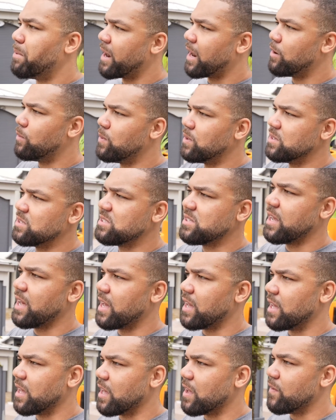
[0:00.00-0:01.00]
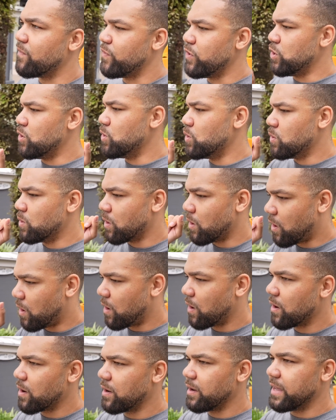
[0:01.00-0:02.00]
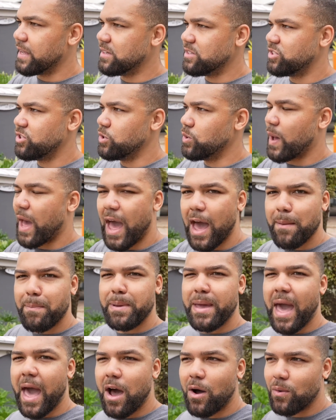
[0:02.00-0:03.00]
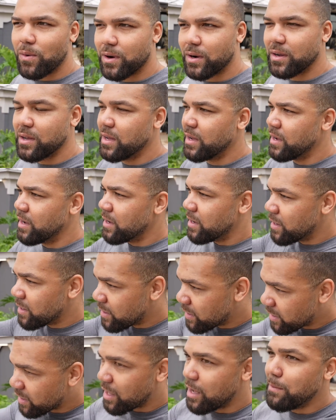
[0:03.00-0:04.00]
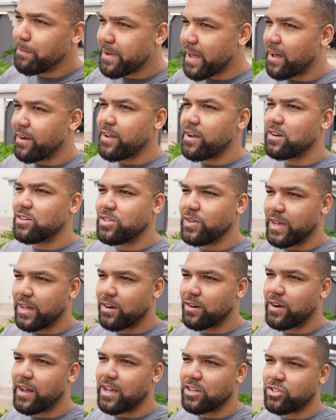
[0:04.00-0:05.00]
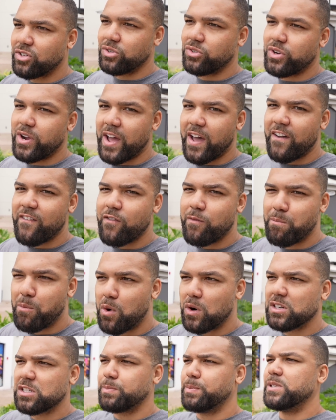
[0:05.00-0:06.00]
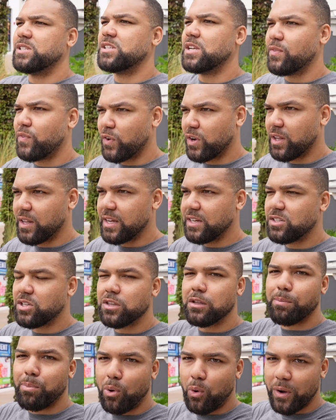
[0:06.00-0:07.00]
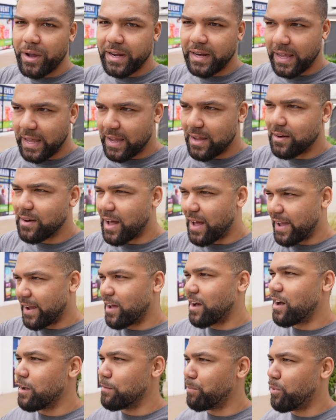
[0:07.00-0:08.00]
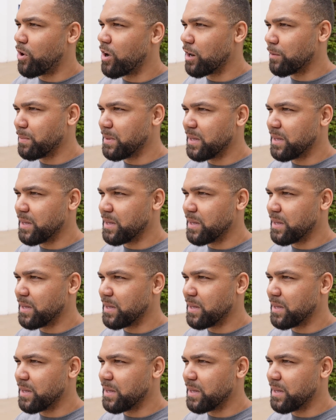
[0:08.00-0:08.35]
But I will say, if you are into happy hour, come down here to International Drive, more specifically to the Pointe and Icon Park,